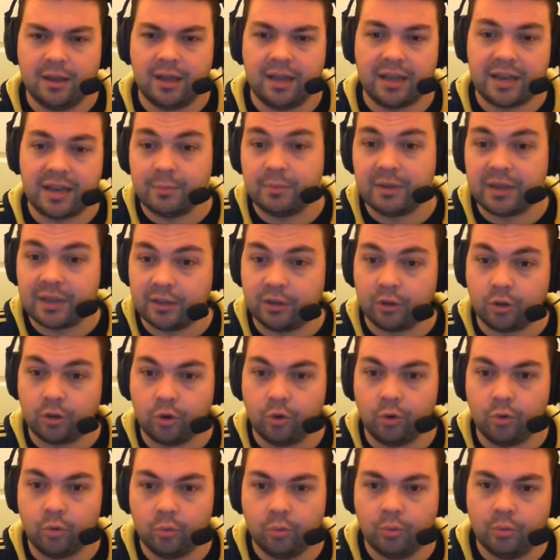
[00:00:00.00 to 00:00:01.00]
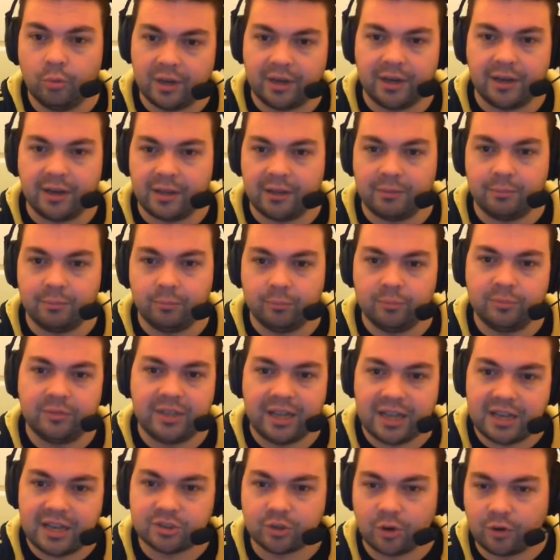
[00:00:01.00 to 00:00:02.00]
and then we get the goal, and then he
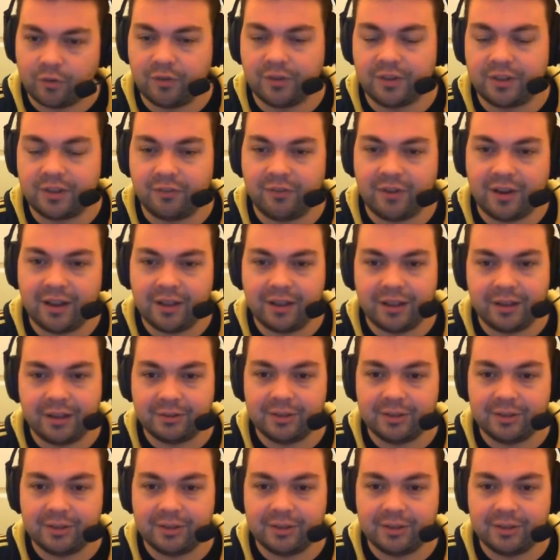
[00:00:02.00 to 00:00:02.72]
takes off a defender,